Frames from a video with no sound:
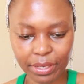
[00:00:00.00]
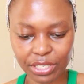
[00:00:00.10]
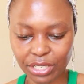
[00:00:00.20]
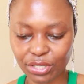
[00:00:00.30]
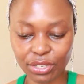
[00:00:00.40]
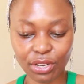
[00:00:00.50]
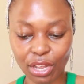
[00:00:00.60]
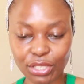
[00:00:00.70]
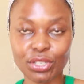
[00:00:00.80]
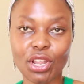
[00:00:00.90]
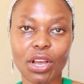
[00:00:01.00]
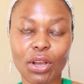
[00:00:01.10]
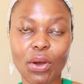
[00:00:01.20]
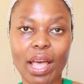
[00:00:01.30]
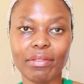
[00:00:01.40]
just not too long
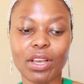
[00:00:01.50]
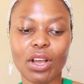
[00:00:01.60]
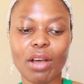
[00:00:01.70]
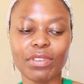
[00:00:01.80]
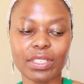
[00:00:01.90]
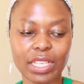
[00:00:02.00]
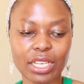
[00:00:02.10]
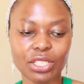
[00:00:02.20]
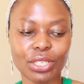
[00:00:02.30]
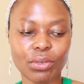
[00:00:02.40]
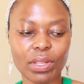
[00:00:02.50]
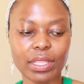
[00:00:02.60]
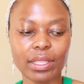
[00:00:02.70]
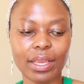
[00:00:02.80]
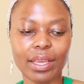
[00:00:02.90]
ago having a conversation
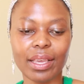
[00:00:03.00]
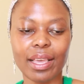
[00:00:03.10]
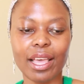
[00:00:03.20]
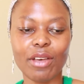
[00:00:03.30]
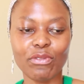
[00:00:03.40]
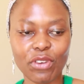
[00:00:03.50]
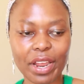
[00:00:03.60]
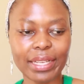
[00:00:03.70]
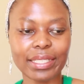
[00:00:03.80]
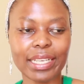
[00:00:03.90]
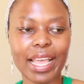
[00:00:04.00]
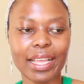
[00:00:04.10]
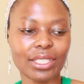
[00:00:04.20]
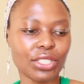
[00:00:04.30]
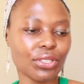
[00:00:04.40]
with a friend,
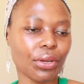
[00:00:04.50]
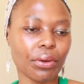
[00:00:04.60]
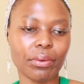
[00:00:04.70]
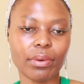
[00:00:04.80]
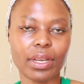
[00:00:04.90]
and, you know,